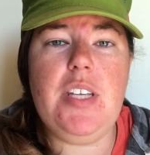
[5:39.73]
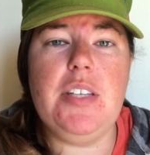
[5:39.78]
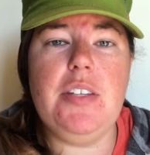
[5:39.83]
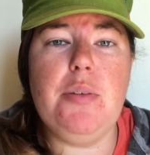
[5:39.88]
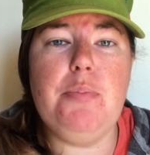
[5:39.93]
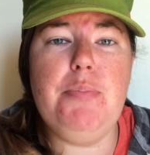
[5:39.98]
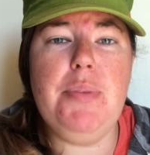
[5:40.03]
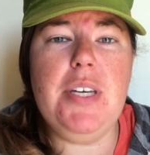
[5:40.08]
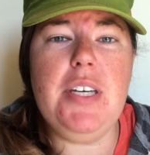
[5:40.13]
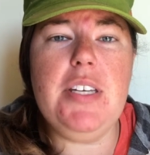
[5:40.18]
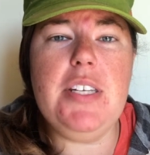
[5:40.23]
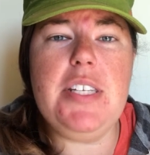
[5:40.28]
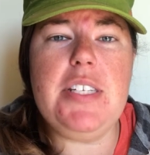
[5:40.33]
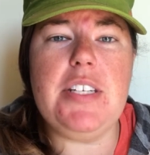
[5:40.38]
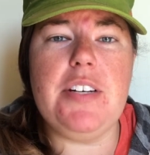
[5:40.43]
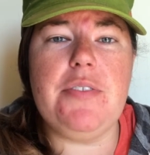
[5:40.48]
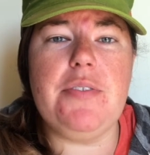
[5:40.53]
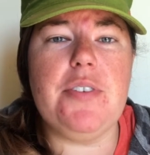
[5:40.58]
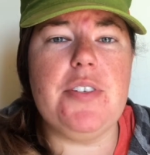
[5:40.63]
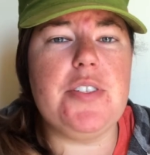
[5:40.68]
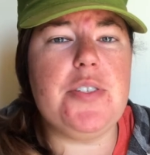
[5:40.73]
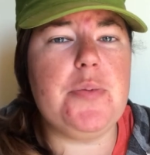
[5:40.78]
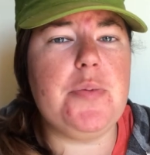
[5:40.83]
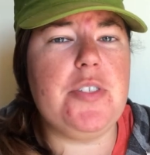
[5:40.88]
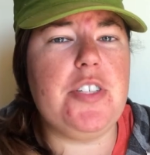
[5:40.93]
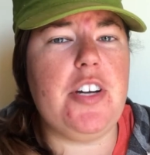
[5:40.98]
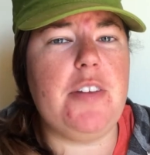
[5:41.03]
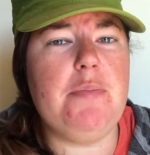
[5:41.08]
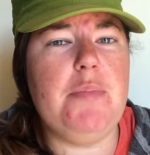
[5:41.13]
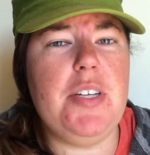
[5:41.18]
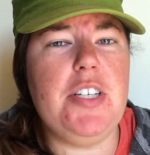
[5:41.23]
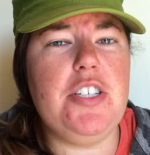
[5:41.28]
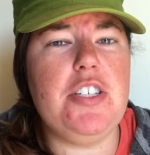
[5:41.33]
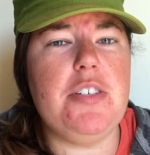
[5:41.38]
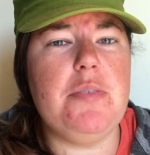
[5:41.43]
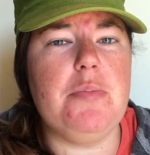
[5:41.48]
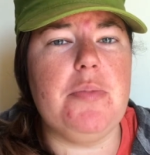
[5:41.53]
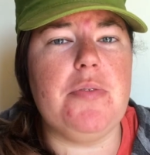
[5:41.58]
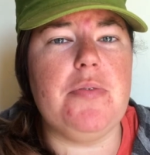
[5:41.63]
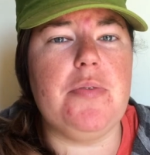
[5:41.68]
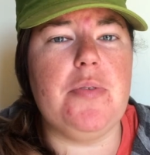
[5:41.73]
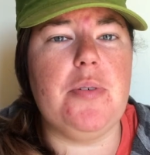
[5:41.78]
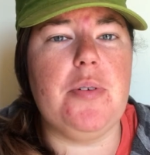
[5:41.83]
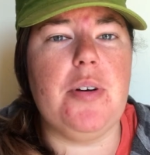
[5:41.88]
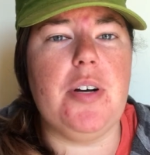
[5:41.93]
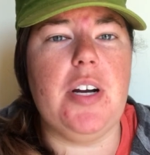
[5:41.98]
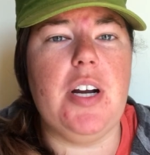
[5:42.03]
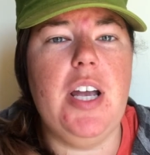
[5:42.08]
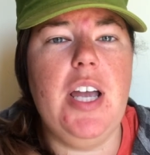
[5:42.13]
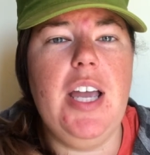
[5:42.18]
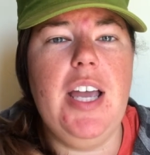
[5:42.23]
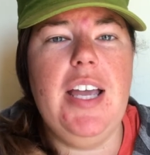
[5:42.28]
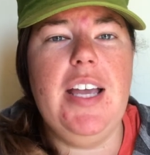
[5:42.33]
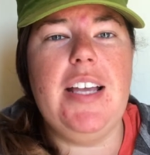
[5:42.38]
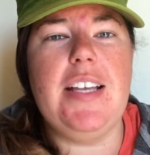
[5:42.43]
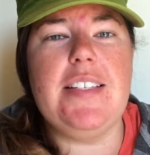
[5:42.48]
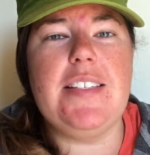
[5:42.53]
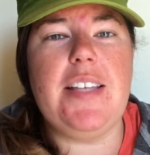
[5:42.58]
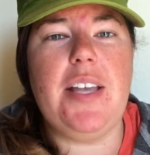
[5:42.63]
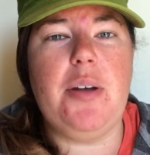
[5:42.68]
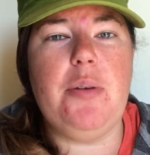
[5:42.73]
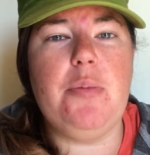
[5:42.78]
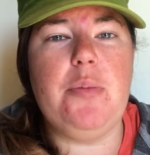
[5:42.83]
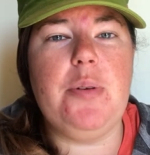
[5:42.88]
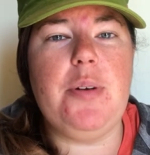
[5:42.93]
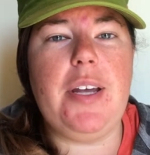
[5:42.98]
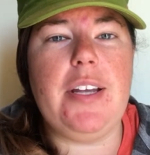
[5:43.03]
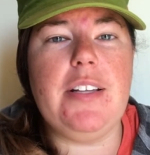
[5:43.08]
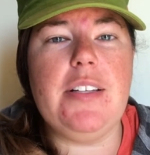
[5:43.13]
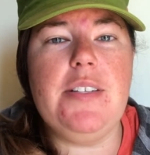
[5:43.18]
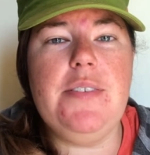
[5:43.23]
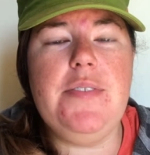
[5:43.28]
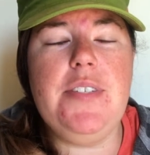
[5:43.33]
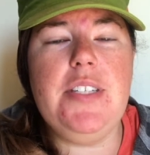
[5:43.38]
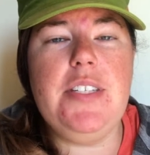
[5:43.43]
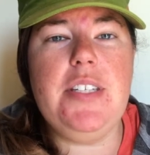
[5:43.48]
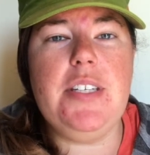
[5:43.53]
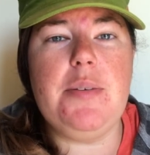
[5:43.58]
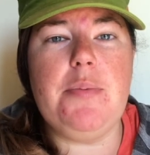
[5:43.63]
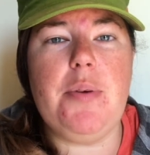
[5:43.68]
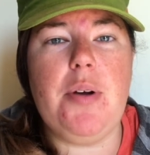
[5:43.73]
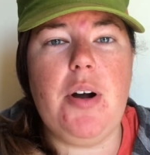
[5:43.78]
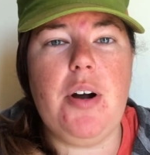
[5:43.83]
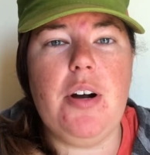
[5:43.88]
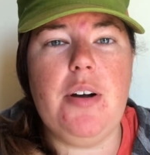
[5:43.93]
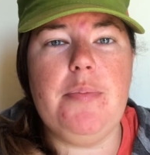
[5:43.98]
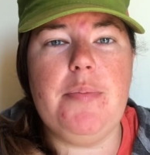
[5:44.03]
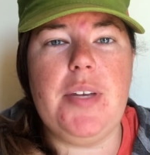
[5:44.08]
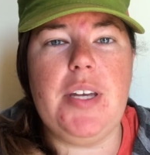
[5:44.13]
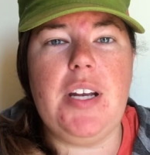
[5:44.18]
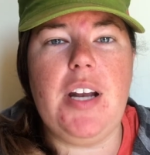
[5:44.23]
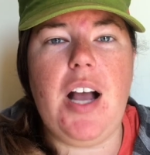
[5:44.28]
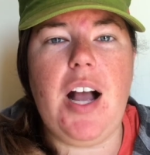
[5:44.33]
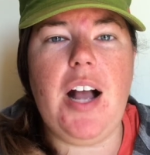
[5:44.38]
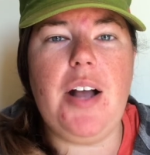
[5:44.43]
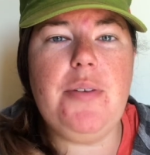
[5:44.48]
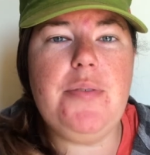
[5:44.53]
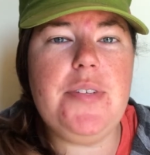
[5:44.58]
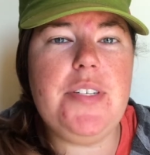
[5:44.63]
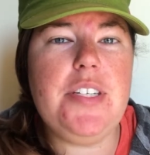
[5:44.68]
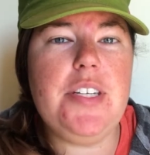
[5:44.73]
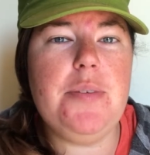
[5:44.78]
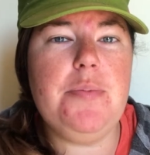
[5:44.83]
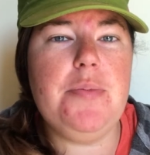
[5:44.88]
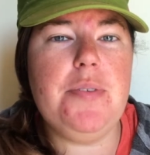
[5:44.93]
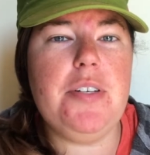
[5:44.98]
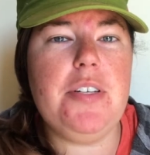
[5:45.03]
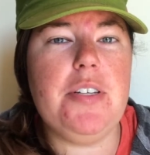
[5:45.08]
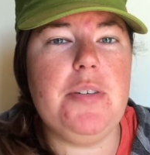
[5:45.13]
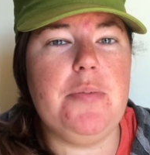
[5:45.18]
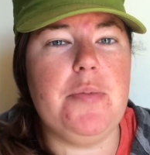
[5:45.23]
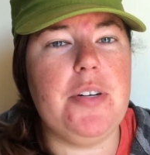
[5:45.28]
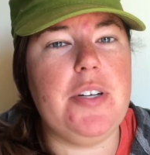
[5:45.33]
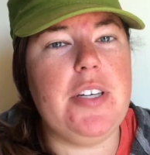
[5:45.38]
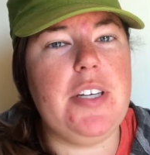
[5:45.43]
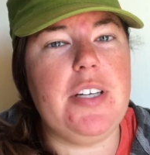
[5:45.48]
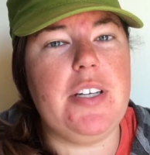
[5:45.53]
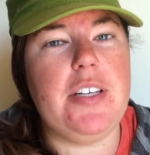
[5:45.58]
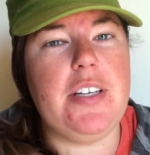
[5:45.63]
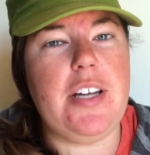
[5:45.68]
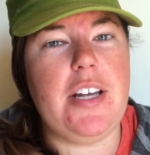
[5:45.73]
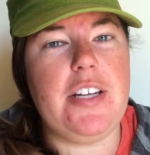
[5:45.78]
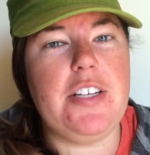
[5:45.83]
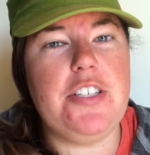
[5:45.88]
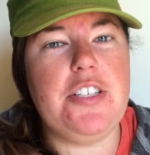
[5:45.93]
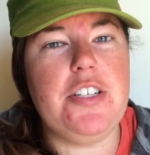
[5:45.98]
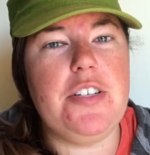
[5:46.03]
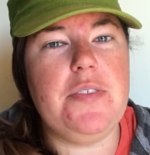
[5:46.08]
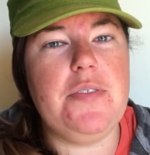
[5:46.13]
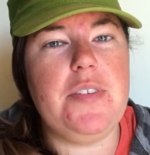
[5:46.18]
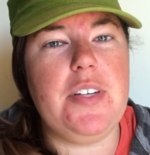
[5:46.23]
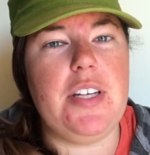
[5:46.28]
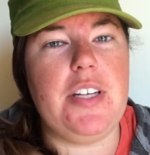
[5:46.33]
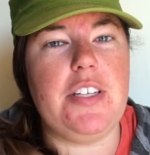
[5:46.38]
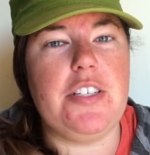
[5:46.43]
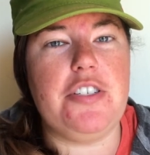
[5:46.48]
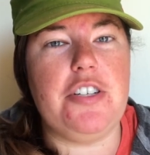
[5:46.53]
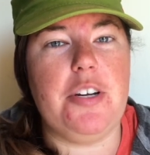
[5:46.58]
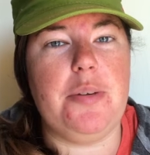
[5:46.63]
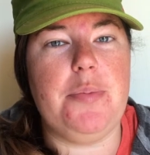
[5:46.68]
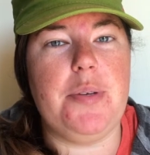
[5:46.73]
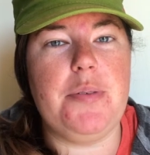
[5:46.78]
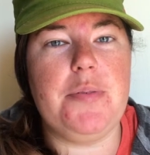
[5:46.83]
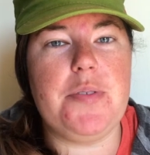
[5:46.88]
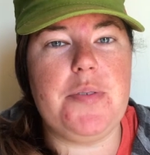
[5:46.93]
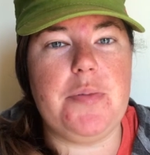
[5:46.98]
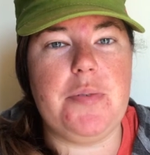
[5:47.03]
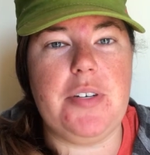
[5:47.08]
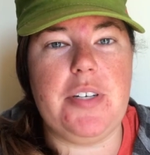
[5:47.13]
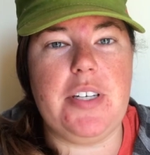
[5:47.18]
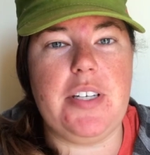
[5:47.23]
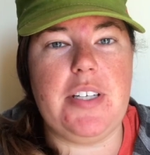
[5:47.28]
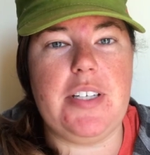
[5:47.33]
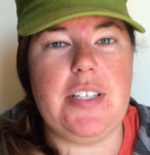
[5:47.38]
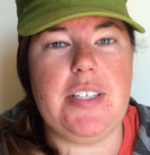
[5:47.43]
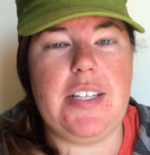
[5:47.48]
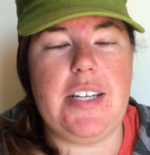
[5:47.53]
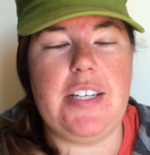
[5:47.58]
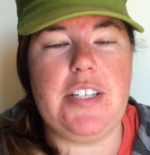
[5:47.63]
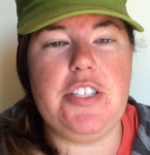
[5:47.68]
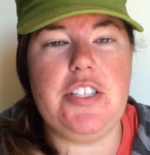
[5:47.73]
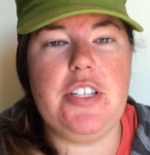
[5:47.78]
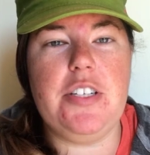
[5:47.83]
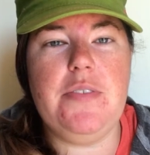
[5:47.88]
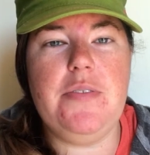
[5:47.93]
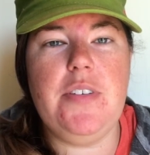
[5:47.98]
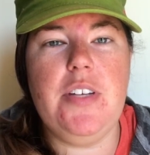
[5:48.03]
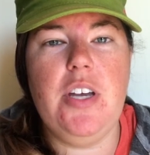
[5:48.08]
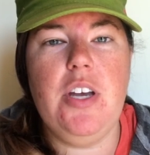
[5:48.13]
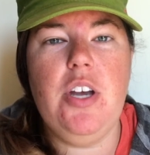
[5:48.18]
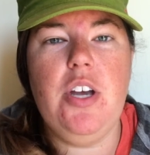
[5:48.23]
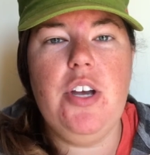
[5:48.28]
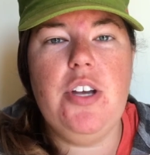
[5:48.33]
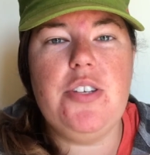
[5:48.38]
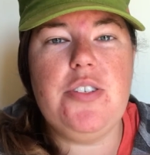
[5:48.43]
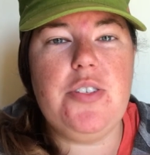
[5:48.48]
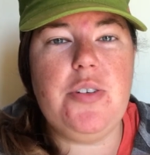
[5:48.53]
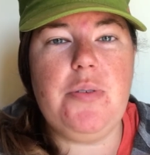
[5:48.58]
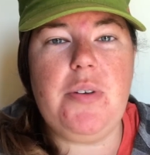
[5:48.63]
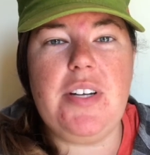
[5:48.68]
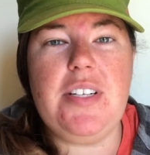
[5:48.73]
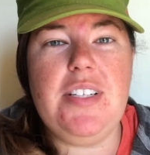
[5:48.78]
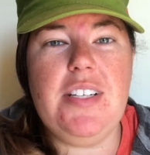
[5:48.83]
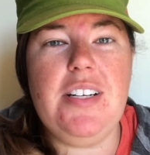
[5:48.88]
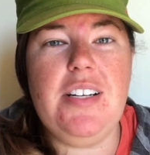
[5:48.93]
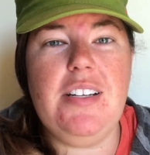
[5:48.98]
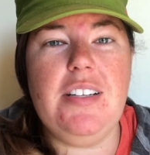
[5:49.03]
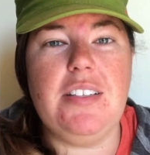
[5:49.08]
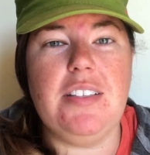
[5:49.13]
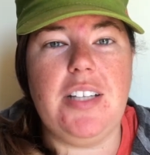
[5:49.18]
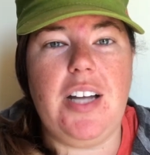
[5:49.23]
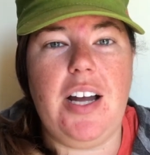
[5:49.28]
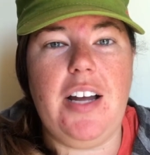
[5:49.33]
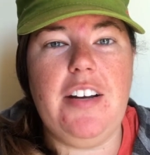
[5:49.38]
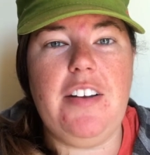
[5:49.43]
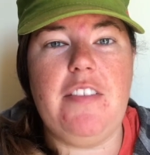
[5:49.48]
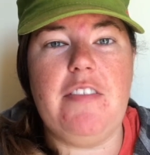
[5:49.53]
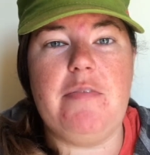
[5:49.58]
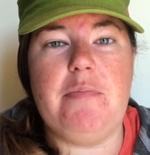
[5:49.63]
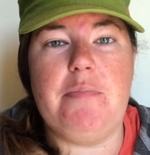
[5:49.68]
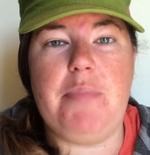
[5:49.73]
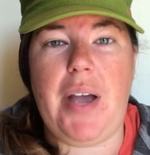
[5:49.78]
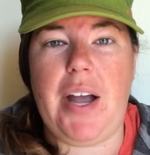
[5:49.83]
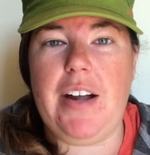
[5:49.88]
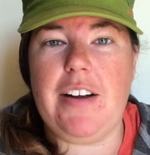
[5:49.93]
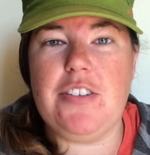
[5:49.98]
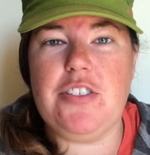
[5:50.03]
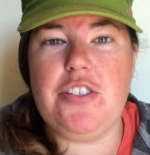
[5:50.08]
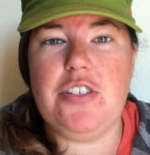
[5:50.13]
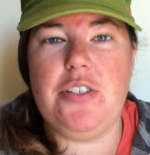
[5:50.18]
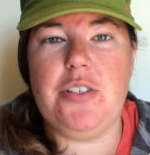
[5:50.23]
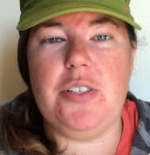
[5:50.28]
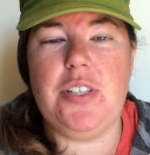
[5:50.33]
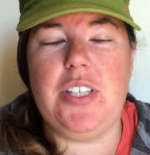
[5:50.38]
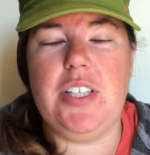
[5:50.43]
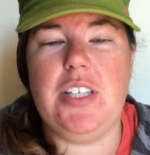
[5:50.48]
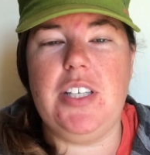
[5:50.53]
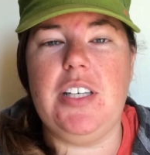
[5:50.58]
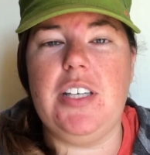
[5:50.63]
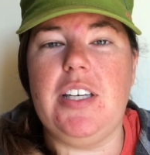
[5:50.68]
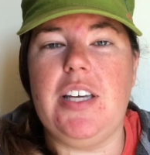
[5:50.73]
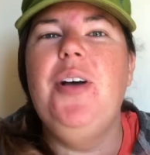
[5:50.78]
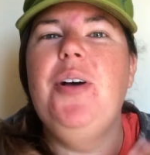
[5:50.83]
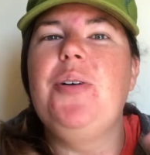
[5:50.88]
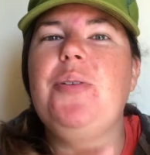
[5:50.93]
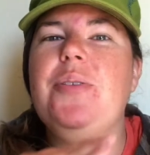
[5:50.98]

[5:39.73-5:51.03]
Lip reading: The biggest difference, which I mentioned before, is that when I lived in the apartment, I was typically working a night shift and Jeremy was working a day shift. So I did a lot of batch cooking.